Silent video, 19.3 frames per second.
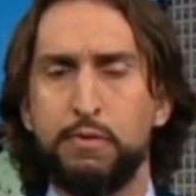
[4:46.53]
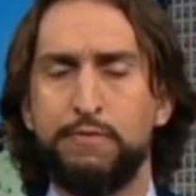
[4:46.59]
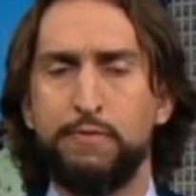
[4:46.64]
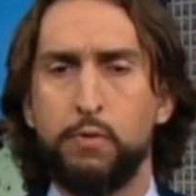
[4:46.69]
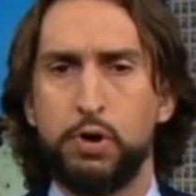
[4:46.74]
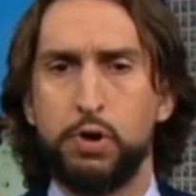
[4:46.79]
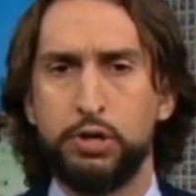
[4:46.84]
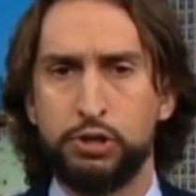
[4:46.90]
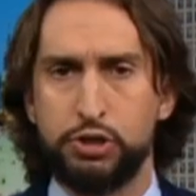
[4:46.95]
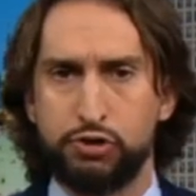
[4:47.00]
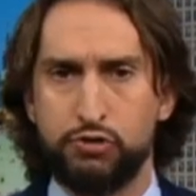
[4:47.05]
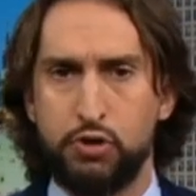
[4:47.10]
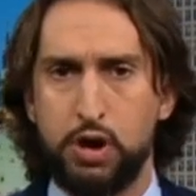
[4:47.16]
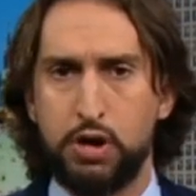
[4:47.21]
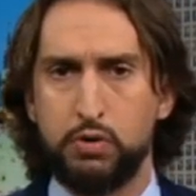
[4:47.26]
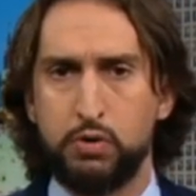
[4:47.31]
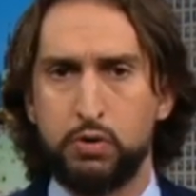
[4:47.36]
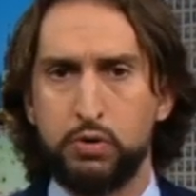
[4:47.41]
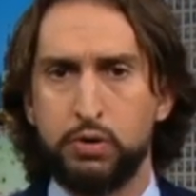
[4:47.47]
before and
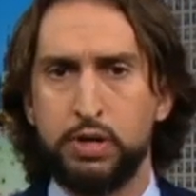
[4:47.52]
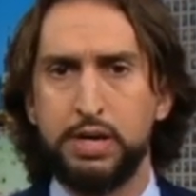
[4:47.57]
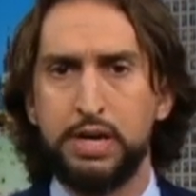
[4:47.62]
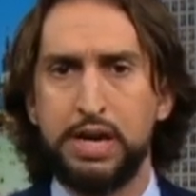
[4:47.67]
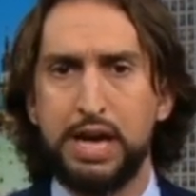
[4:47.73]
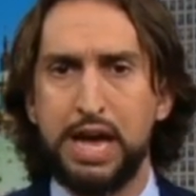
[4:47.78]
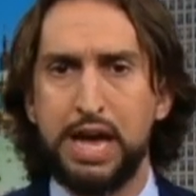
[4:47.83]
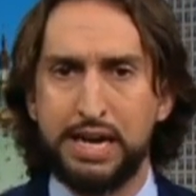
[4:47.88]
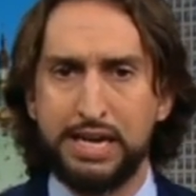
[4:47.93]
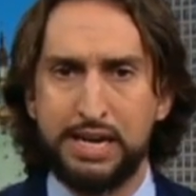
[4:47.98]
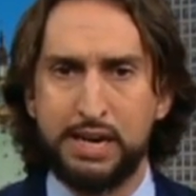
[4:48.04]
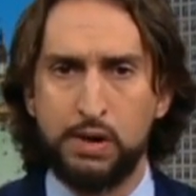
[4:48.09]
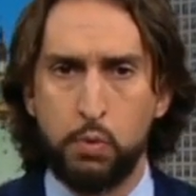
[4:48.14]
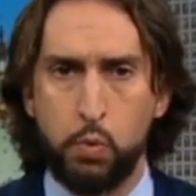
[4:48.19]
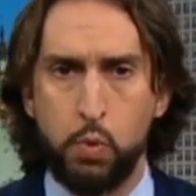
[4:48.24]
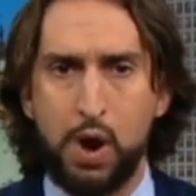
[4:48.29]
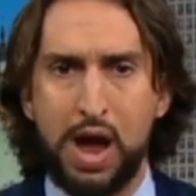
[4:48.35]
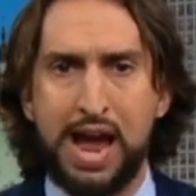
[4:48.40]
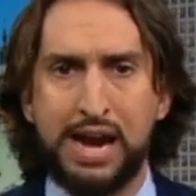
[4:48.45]
struggled and get
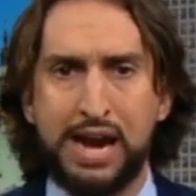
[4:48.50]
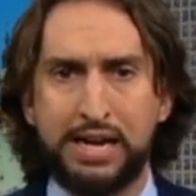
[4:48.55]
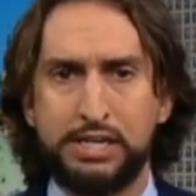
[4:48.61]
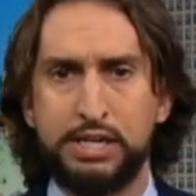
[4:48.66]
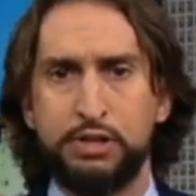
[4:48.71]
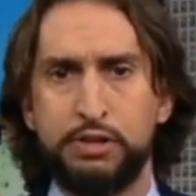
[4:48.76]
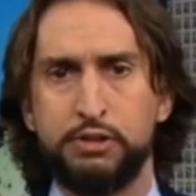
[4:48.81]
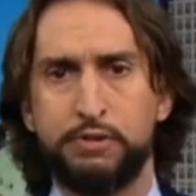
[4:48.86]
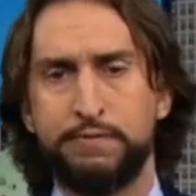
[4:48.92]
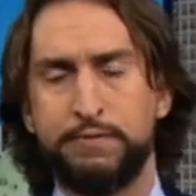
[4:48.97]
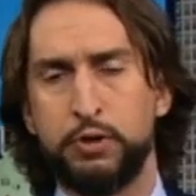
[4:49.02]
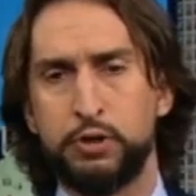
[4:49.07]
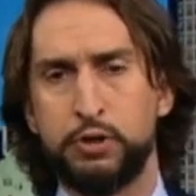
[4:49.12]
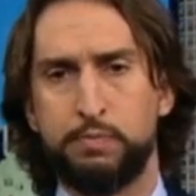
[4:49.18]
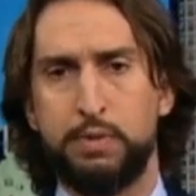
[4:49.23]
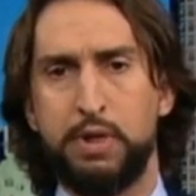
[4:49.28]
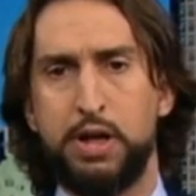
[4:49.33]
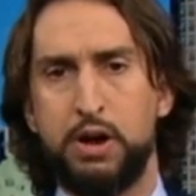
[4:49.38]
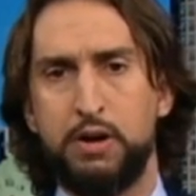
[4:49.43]
whacked in their
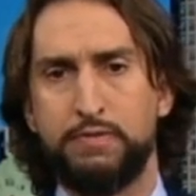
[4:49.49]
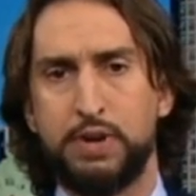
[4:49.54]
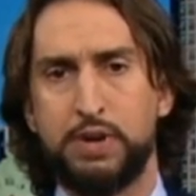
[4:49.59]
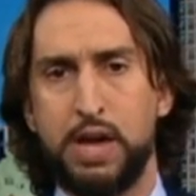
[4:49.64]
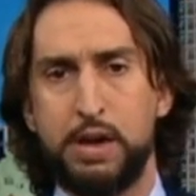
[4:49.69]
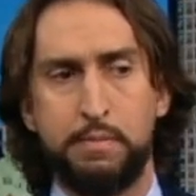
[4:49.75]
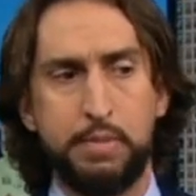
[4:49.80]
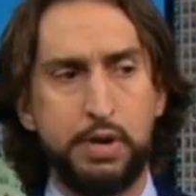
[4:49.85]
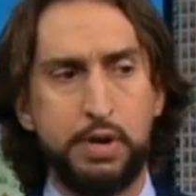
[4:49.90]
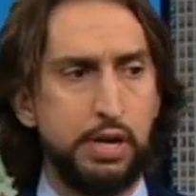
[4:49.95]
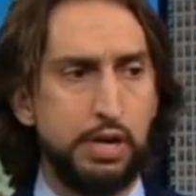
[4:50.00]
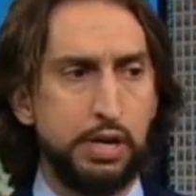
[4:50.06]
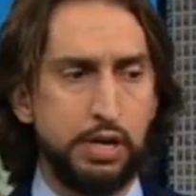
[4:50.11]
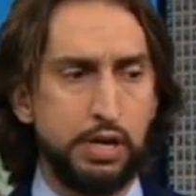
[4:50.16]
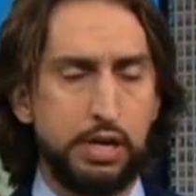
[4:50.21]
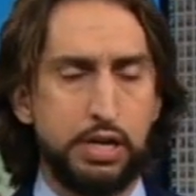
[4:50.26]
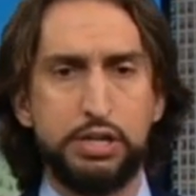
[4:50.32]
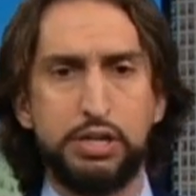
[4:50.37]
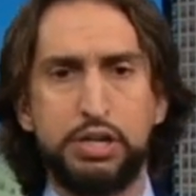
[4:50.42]
first playoff game.
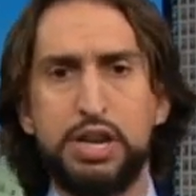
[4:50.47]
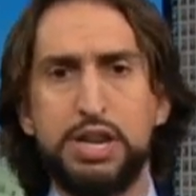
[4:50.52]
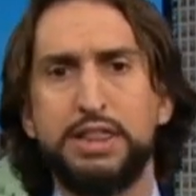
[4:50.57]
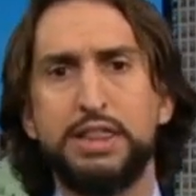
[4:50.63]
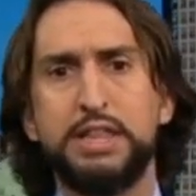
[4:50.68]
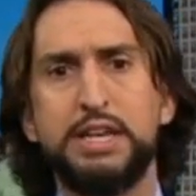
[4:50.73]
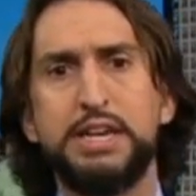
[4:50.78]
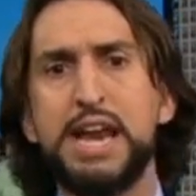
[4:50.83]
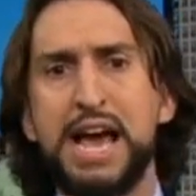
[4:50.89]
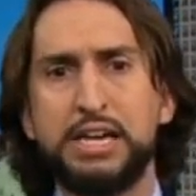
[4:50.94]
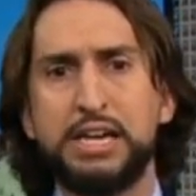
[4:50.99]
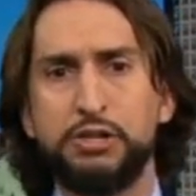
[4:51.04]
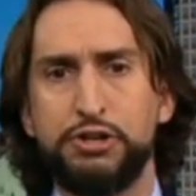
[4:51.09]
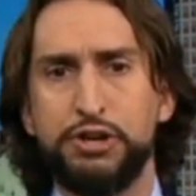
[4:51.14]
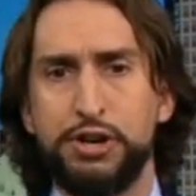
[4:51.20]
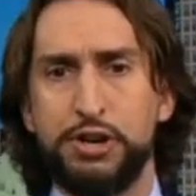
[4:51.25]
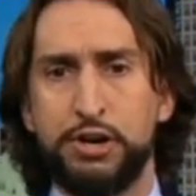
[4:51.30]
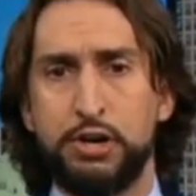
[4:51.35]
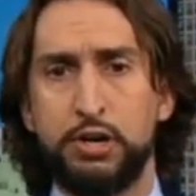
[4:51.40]
The
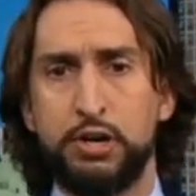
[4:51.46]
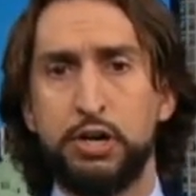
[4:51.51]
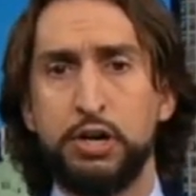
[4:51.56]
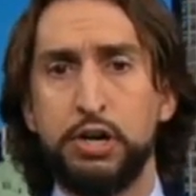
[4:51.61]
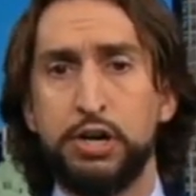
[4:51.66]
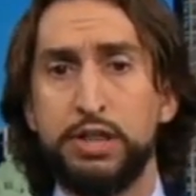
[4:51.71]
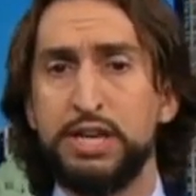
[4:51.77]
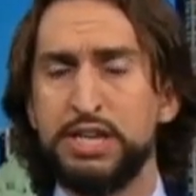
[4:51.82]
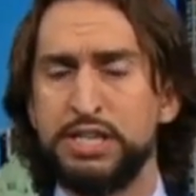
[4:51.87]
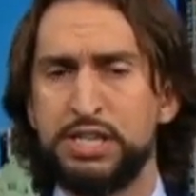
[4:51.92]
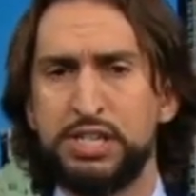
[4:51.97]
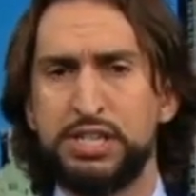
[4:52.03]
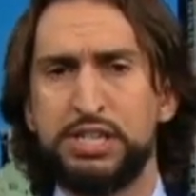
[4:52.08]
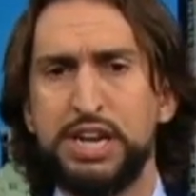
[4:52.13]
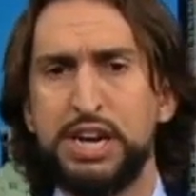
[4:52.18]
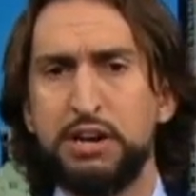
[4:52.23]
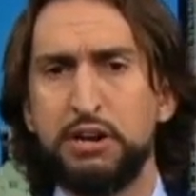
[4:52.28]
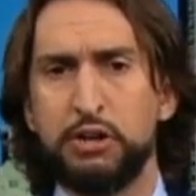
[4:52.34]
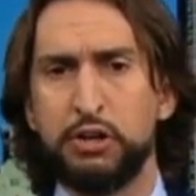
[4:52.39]
next year, the
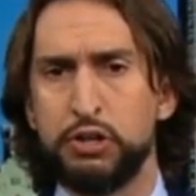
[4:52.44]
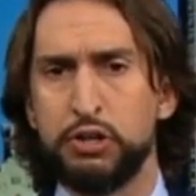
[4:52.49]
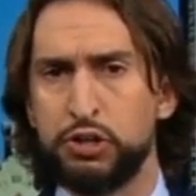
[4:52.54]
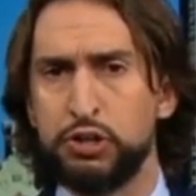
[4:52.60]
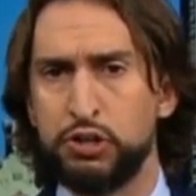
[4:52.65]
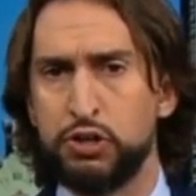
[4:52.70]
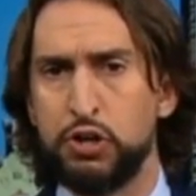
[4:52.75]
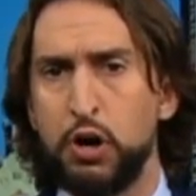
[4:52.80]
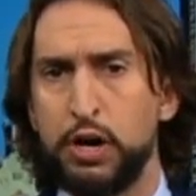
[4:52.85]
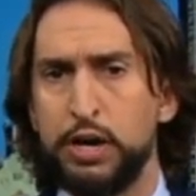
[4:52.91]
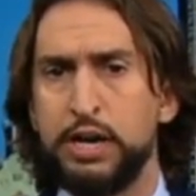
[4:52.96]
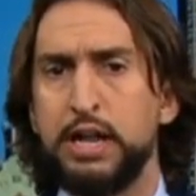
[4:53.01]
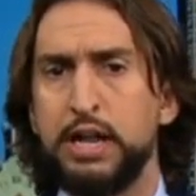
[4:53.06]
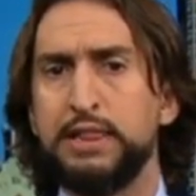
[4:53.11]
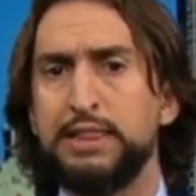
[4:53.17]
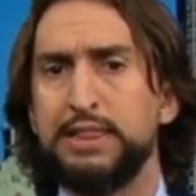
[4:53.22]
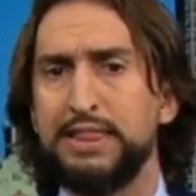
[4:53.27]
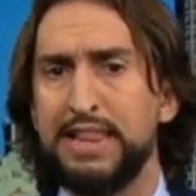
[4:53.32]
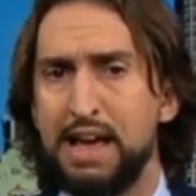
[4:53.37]
Steelers started
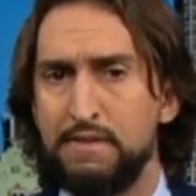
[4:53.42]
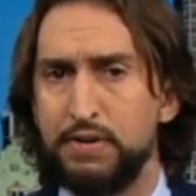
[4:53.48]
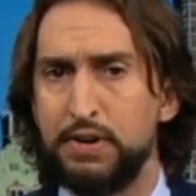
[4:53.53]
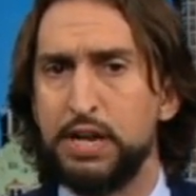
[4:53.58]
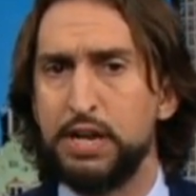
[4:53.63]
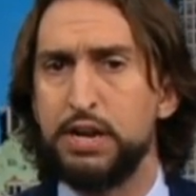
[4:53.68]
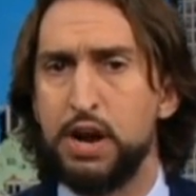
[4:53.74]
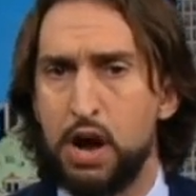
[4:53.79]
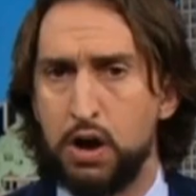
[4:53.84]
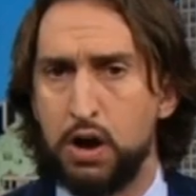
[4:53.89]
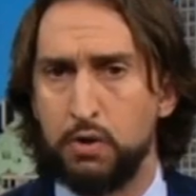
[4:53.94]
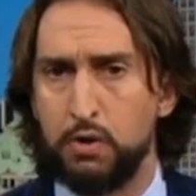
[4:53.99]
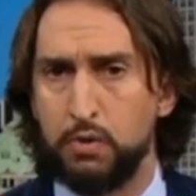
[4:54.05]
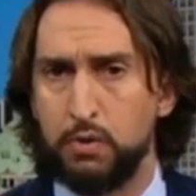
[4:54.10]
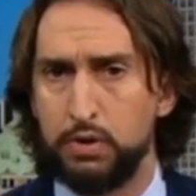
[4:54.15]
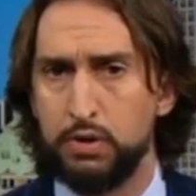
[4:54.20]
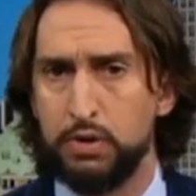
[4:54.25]
11-0.